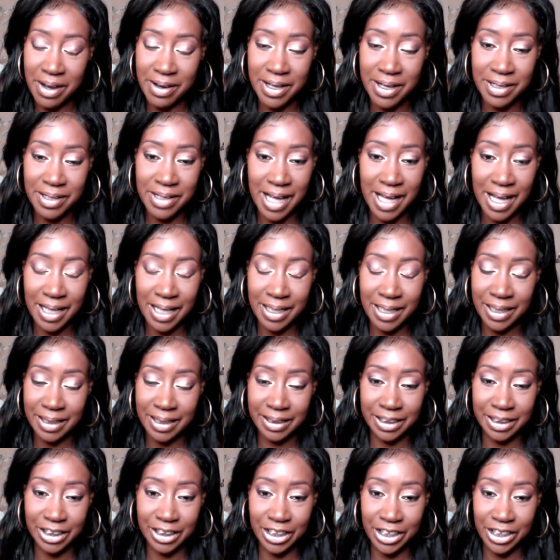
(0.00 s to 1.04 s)
man up
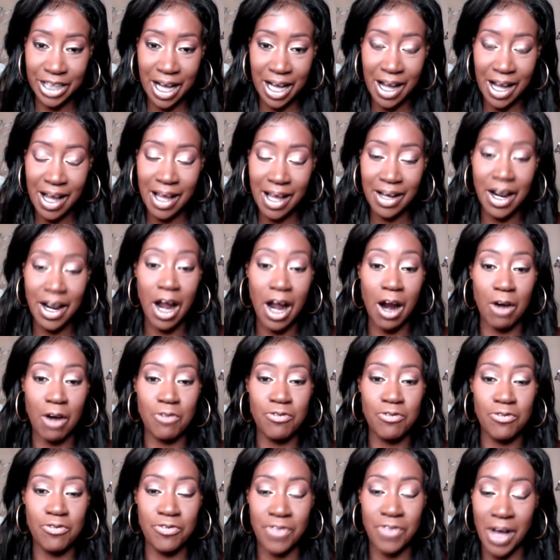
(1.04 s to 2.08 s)
there. That is
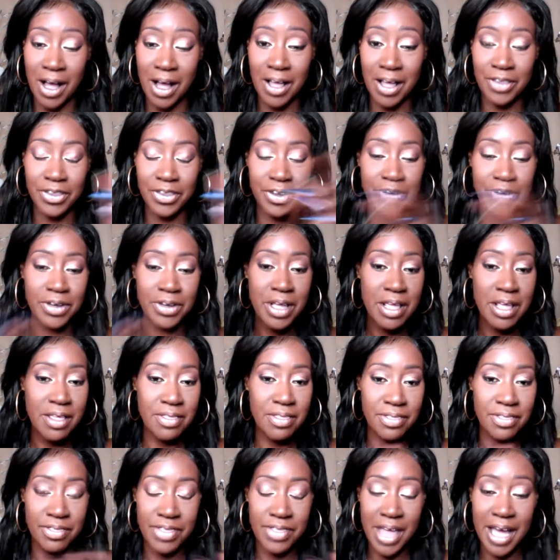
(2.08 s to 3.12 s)
God, our
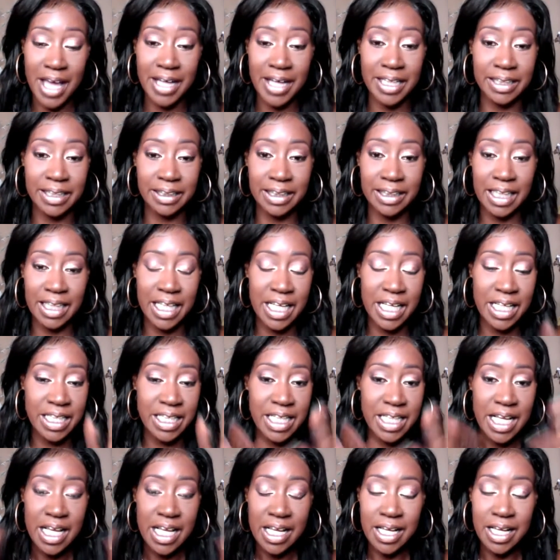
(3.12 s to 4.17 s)
Father.
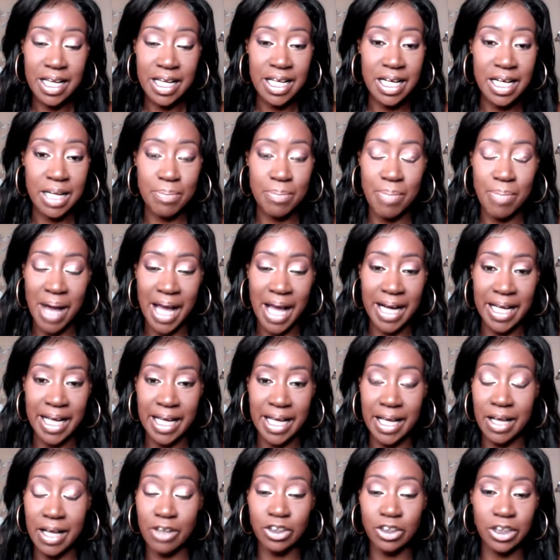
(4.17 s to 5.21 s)
That is it.
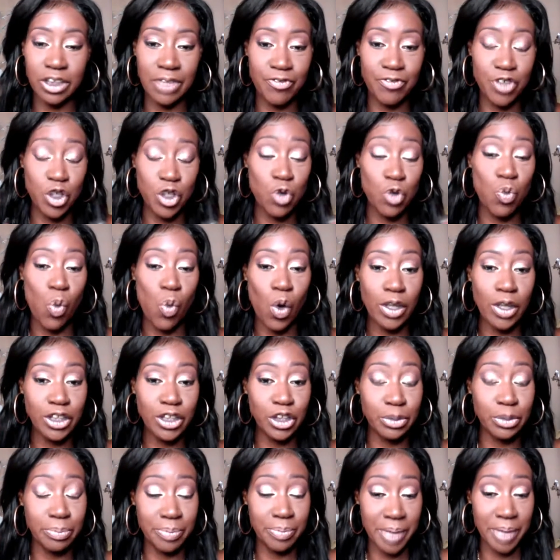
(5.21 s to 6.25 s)
Anybody
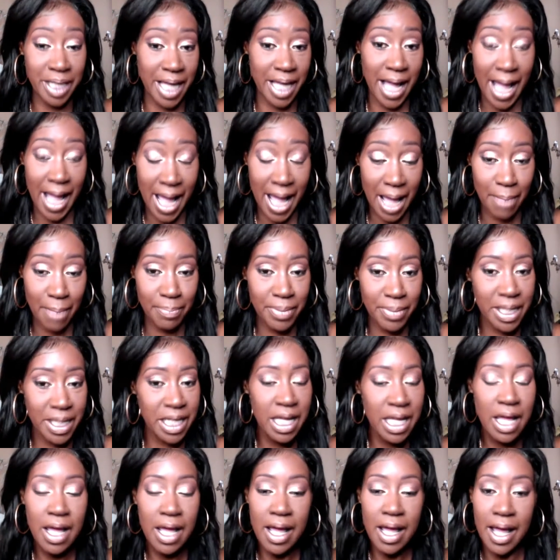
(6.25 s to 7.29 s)
else, if you want to
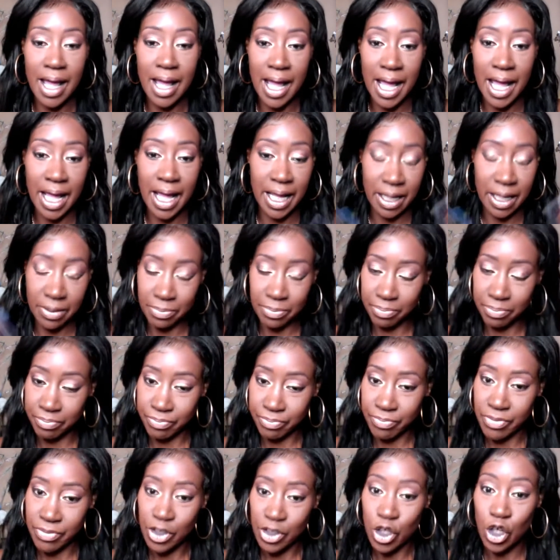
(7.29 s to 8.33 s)
be happy,
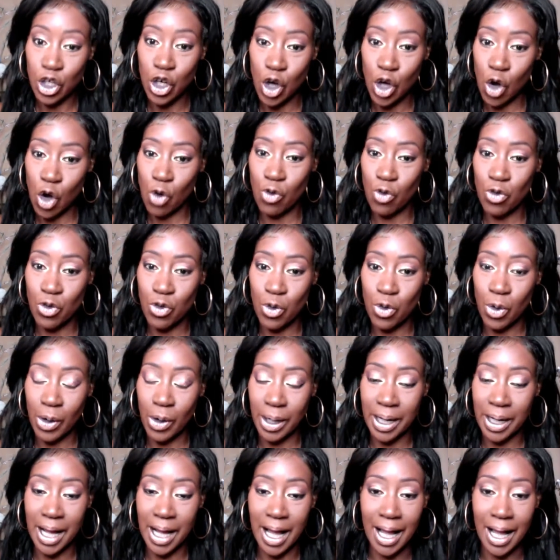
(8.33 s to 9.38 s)
hey,
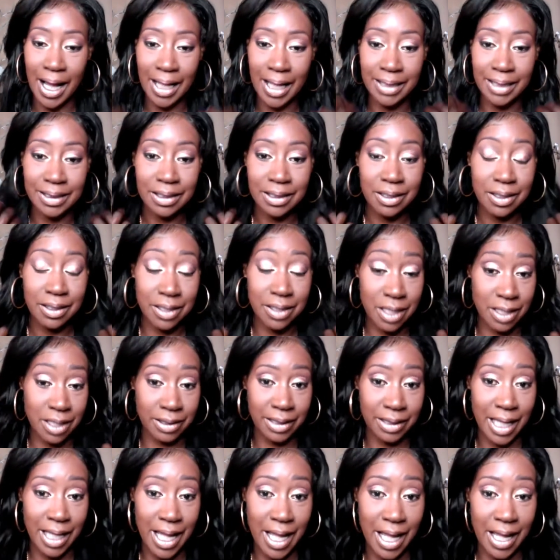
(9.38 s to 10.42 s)
go for it,
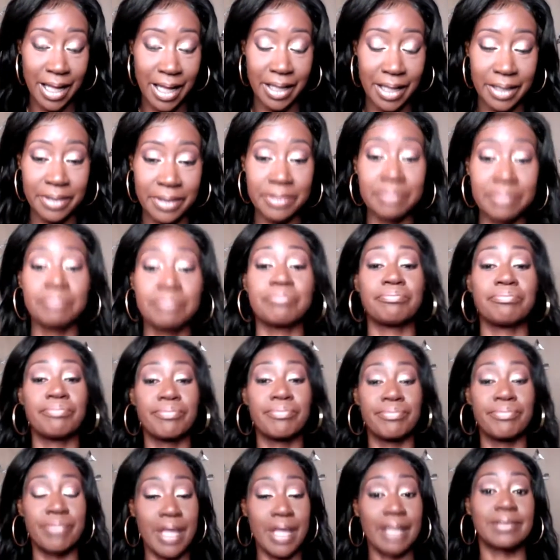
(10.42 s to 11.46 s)
guys. Because,
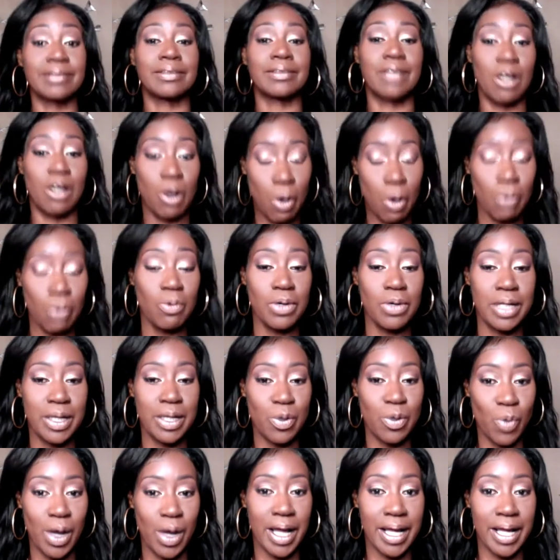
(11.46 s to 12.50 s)
hey,
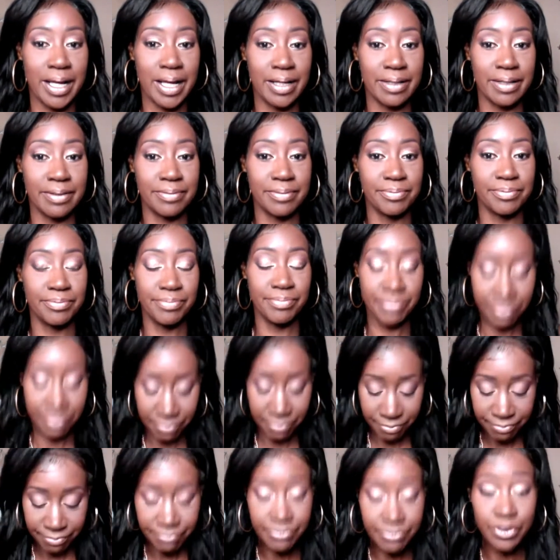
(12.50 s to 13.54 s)
that's the only
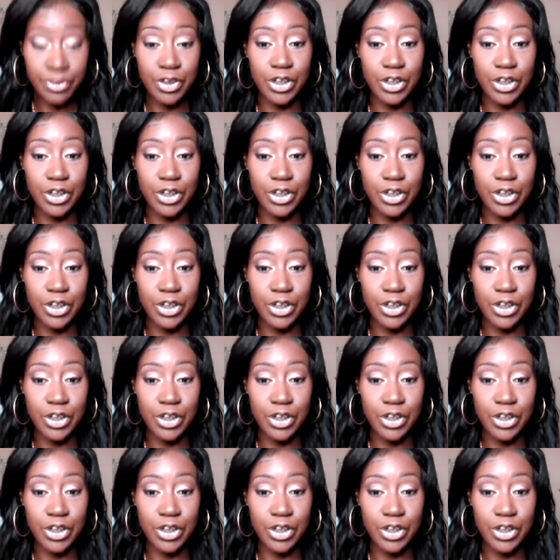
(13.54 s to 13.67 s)
way